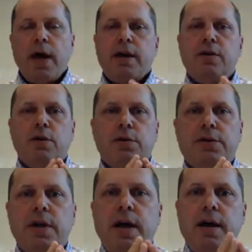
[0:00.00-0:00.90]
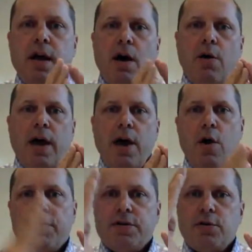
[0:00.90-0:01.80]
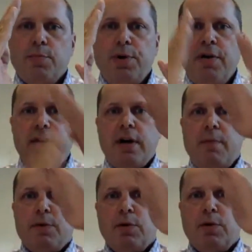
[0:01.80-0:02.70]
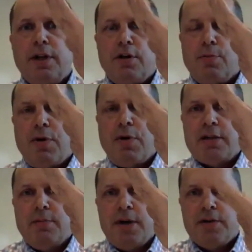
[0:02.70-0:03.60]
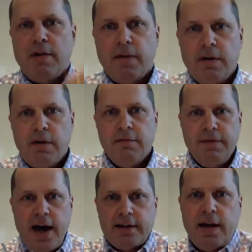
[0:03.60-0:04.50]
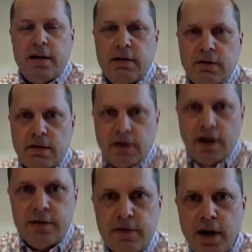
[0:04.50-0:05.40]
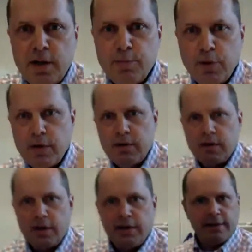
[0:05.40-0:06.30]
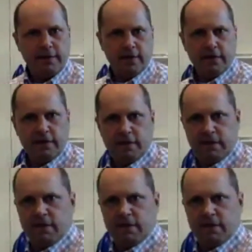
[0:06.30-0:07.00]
What I can do is say, okay, over a certain period, I'm going to do a linear approximation of it. In fact, can I do that on the board? Can you guys see this?